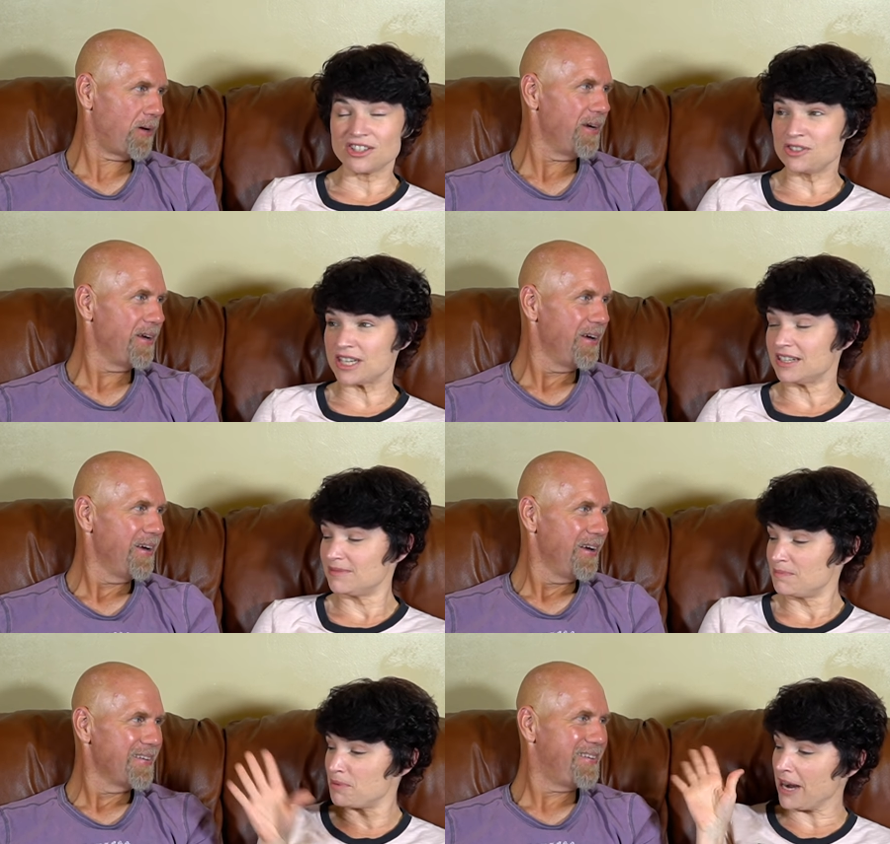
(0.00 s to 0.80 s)
Speaker 1: one. you did.
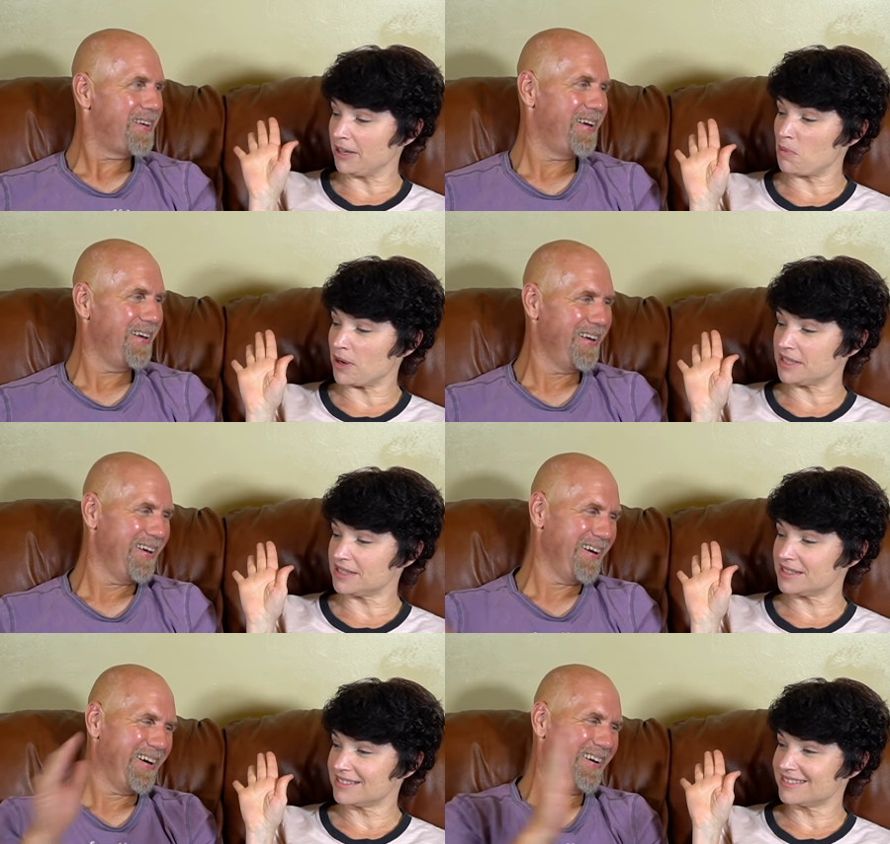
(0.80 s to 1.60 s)
Brownie
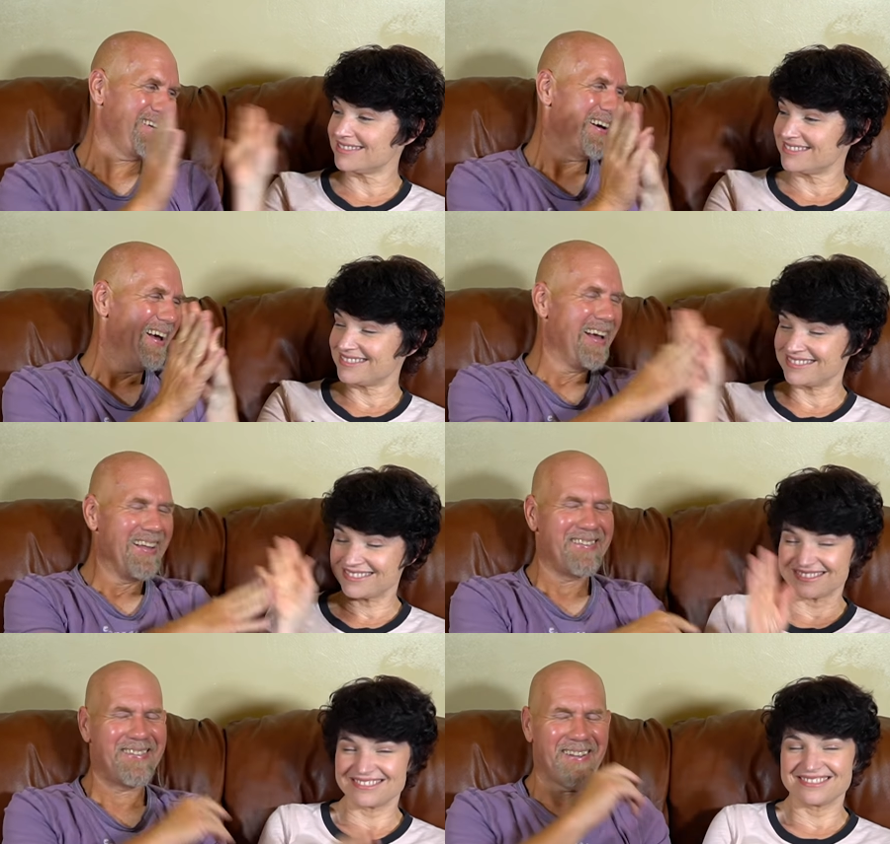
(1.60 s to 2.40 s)
points. so,
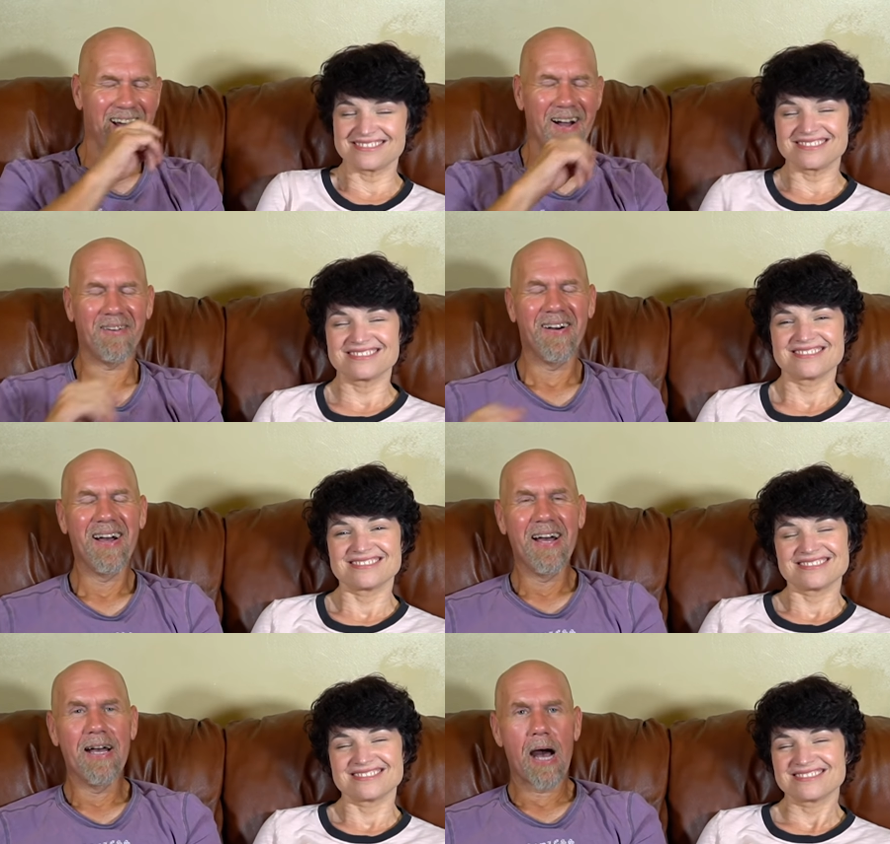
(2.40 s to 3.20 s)
Speaker 2: so
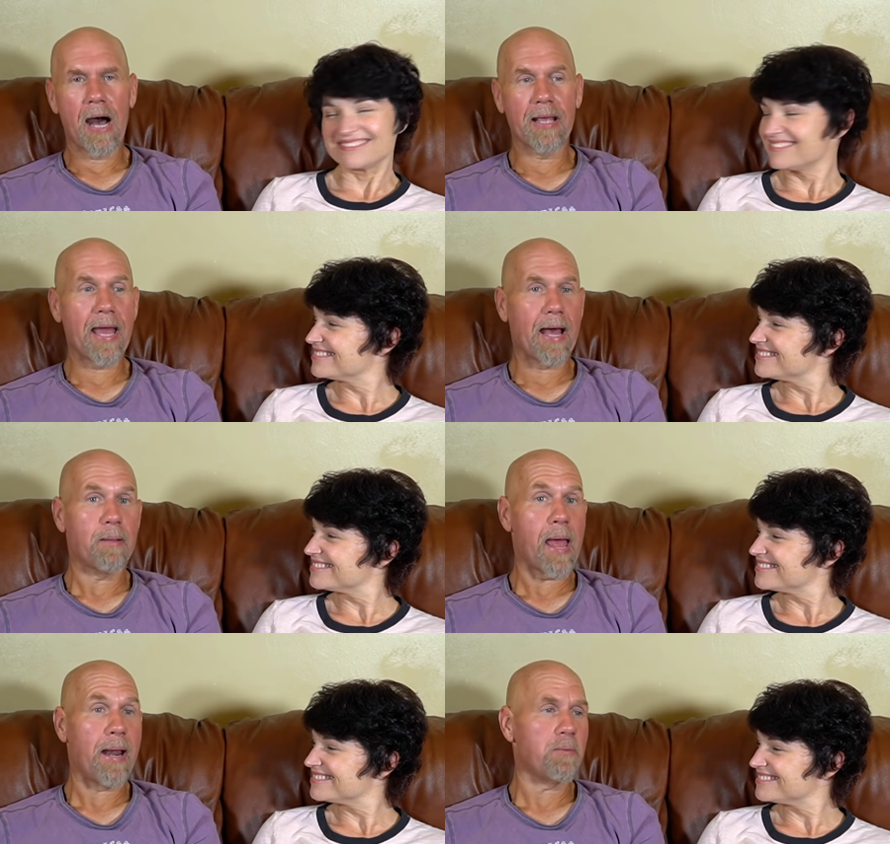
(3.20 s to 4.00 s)
uh, yeah,
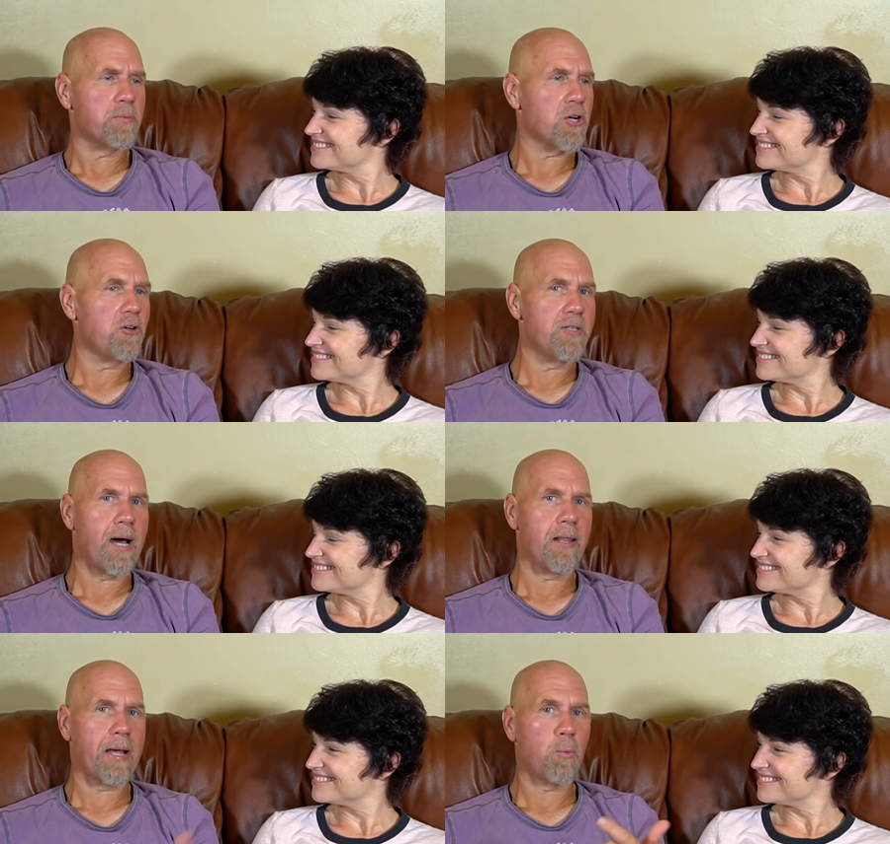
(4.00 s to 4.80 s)
and it turned
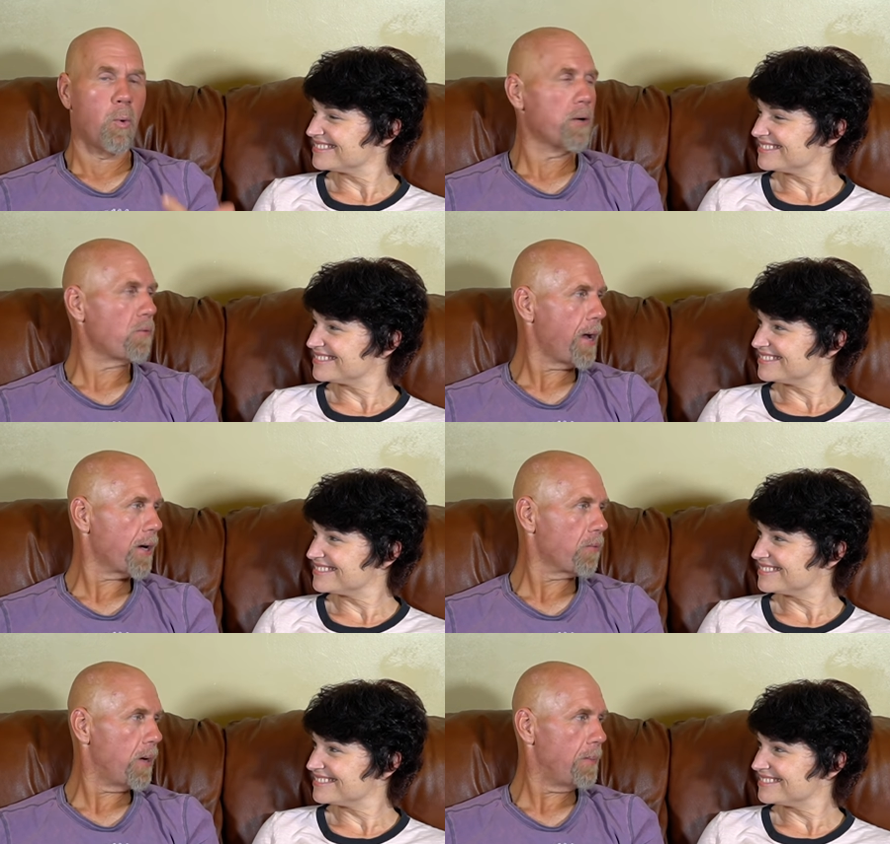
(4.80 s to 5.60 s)
out like one rack
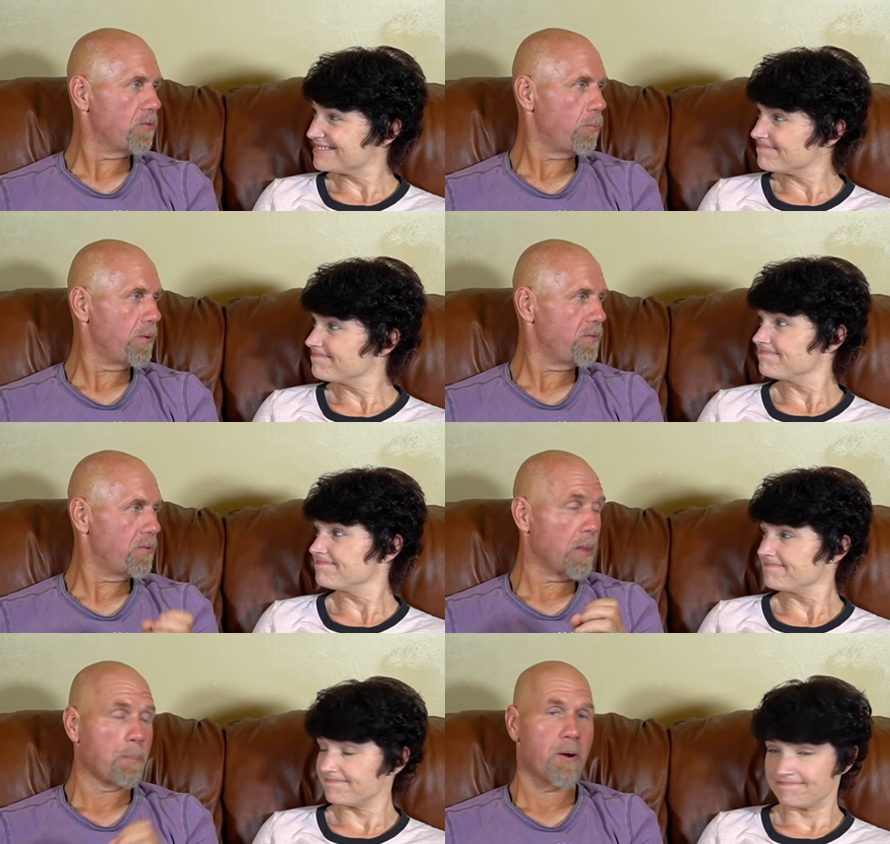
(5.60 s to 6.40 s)
of ribs was
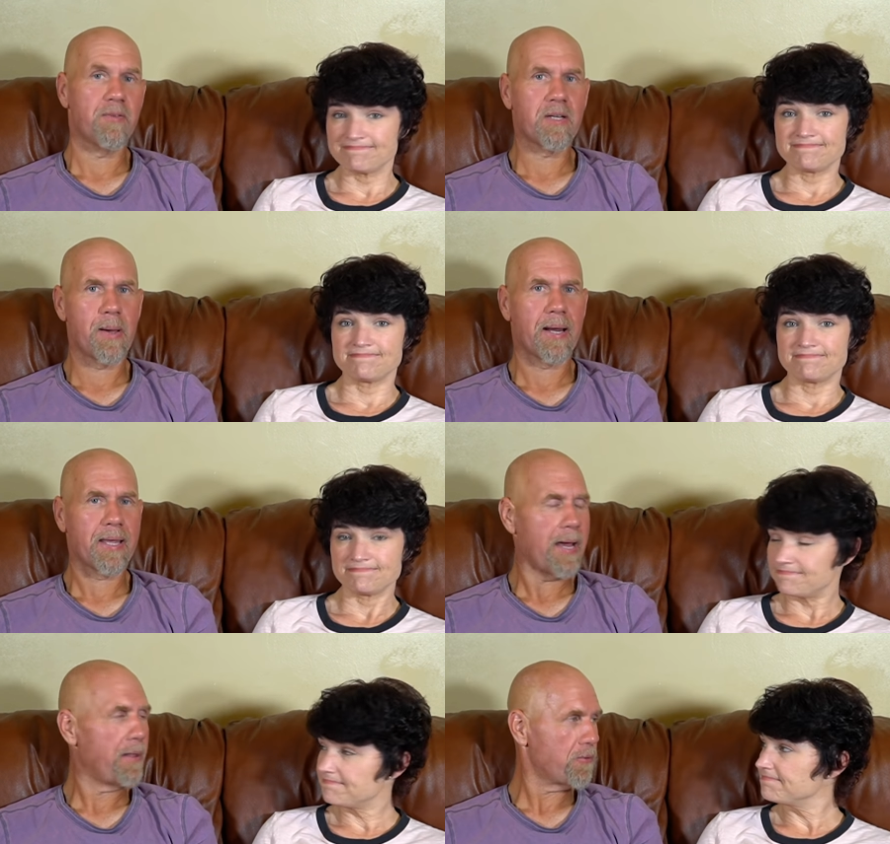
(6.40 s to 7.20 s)
the perfect amount of
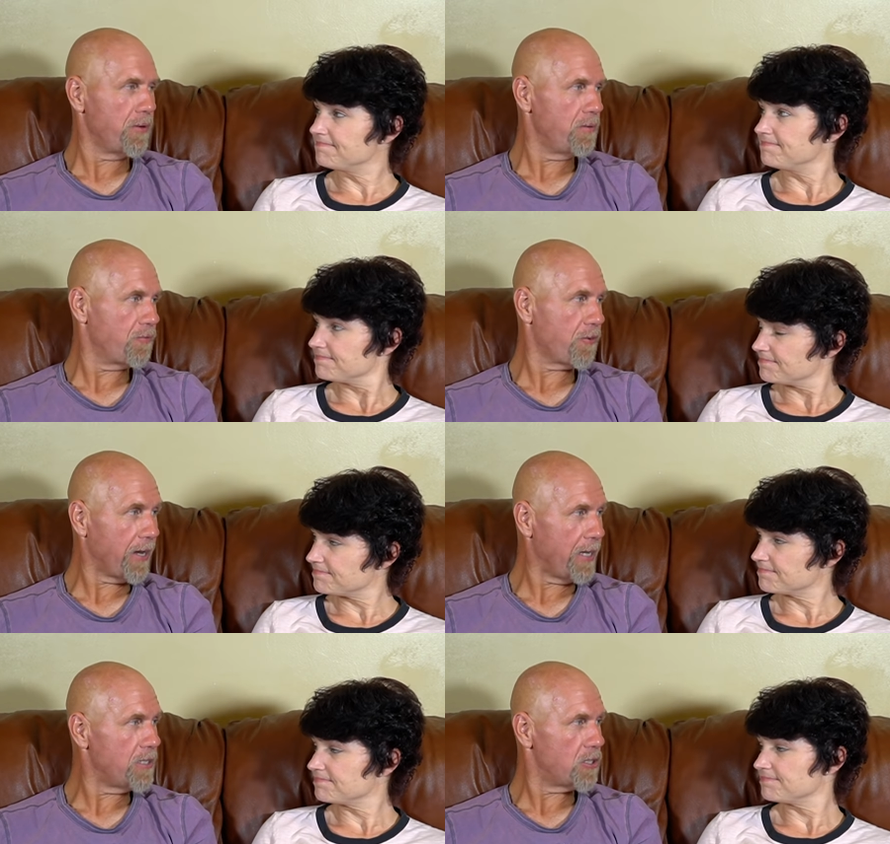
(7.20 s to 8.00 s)
calories for
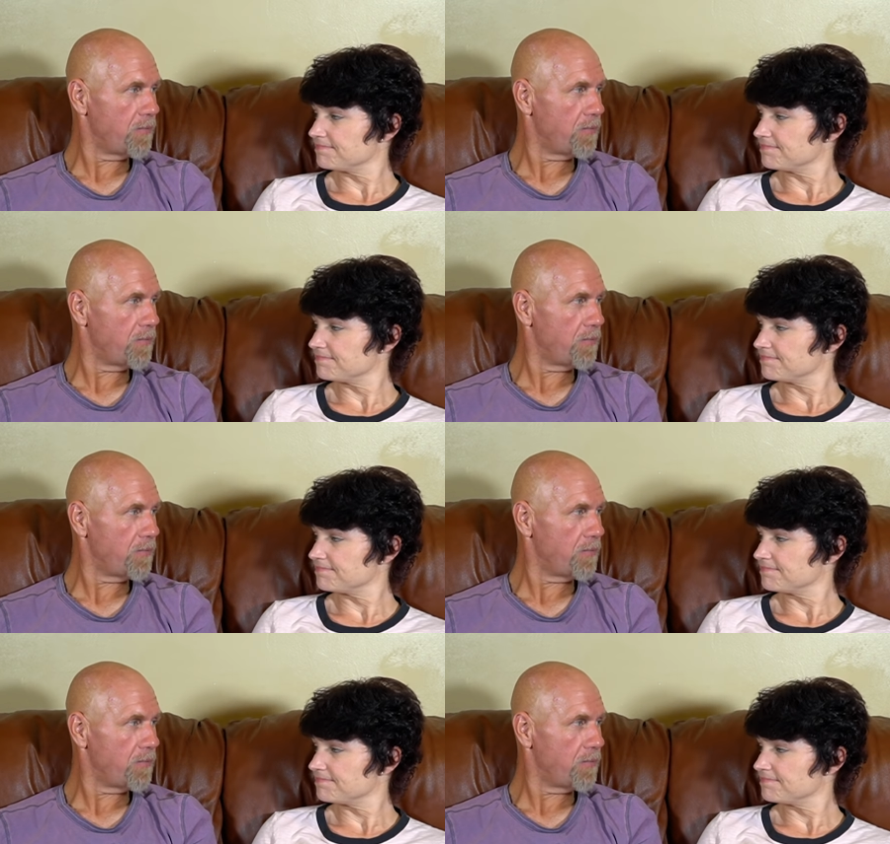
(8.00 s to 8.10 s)
each